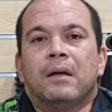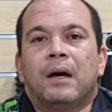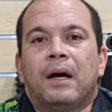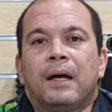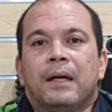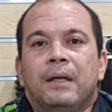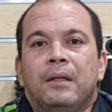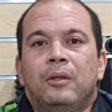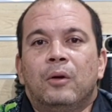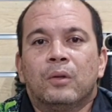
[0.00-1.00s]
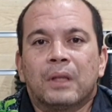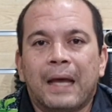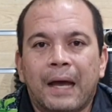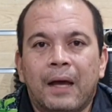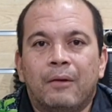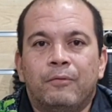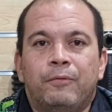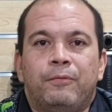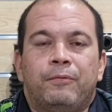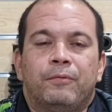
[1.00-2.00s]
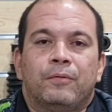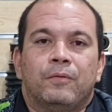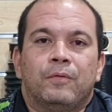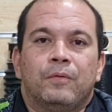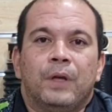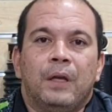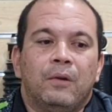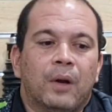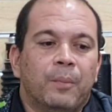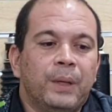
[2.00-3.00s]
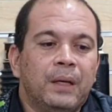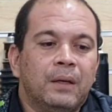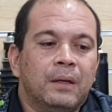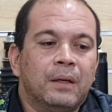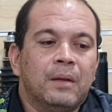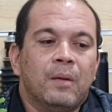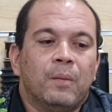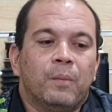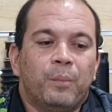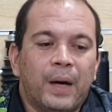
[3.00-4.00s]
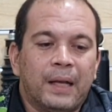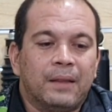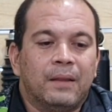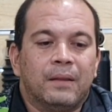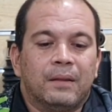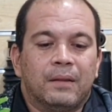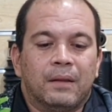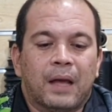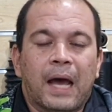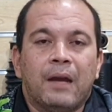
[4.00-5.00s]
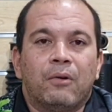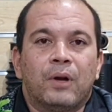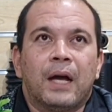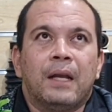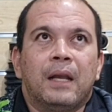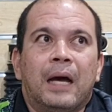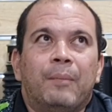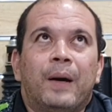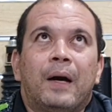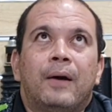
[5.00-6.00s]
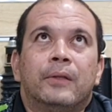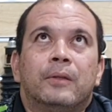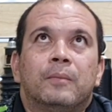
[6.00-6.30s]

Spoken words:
I don't have any rubbing, but I run about